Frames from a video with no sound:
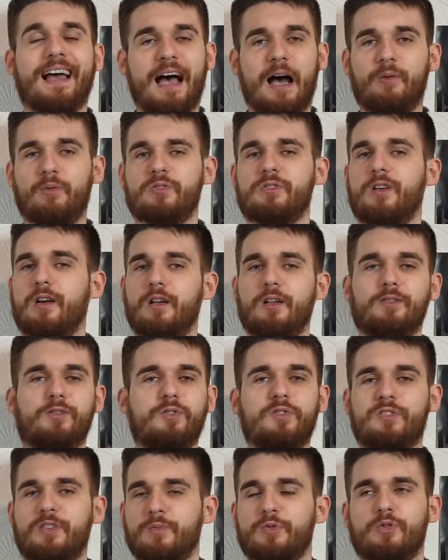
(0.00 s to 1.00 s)
I was gonna do
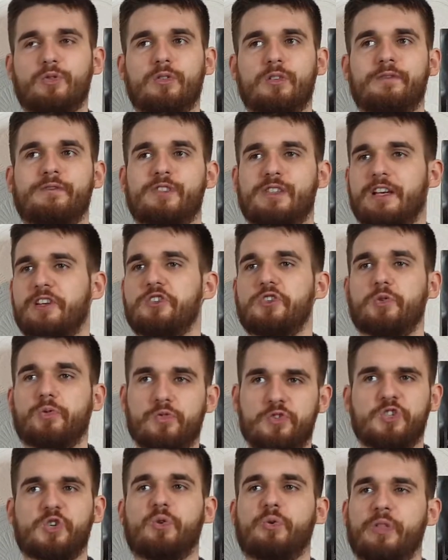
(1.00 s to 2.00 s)
some sort of sexual
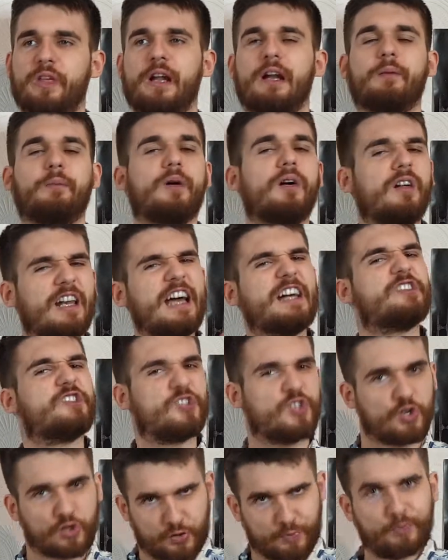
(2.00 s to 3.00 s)
joke there, but let's
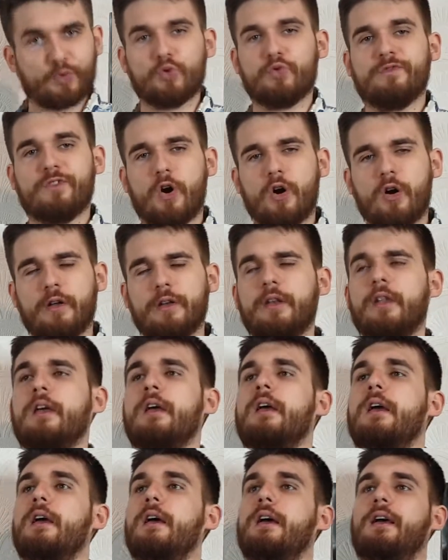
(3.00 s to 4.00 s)
just move on.
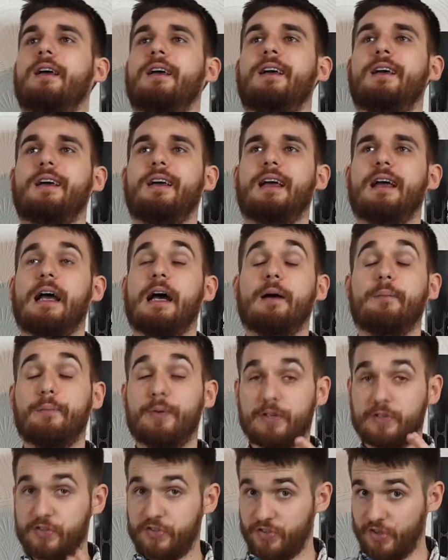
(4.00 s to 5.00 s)

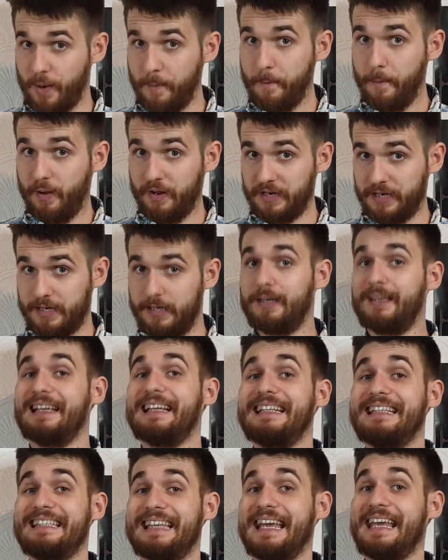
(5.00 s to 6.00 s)
But somebody
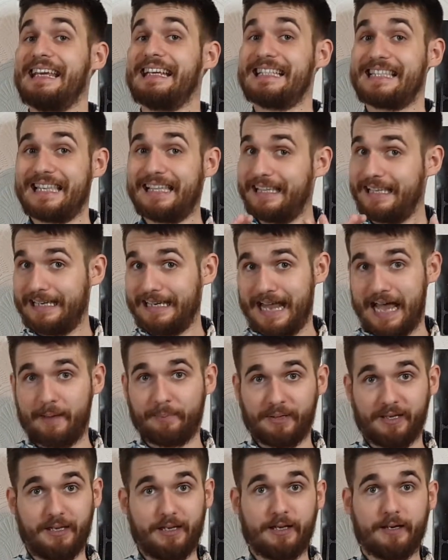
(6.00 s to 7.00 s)
takes the
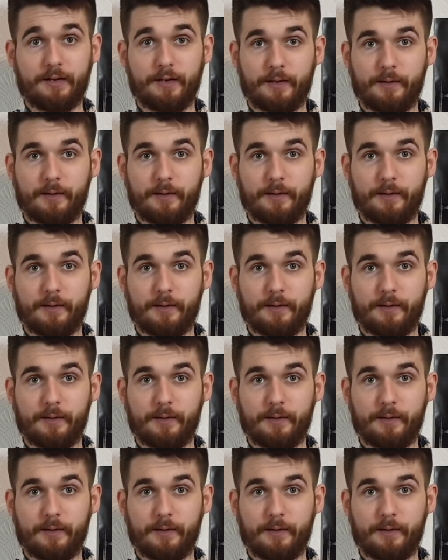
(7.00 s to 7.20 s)
napkin.